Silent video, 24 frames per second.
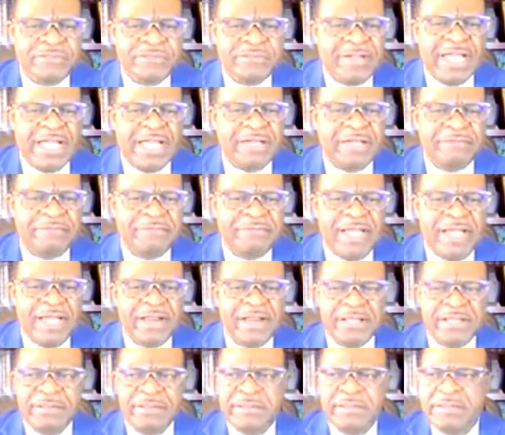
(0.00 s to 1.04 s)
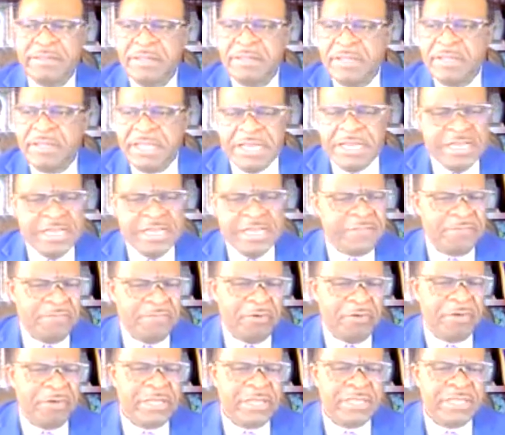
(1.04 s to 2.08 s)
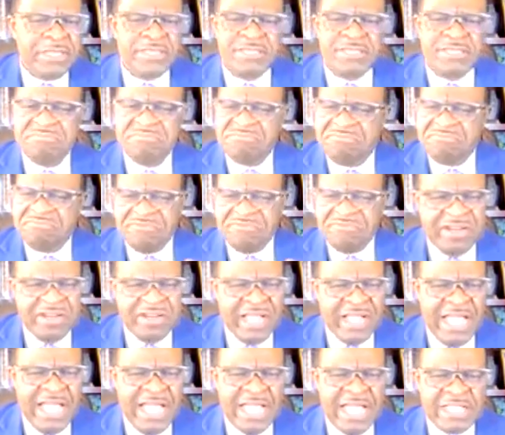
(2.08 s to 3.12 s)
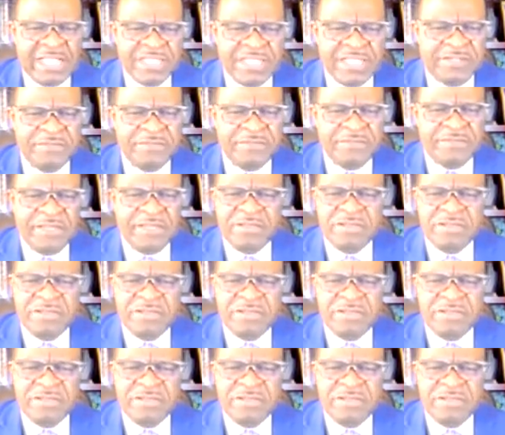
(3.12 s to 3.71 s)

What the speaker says: firefighter in his 40s, very high achiever,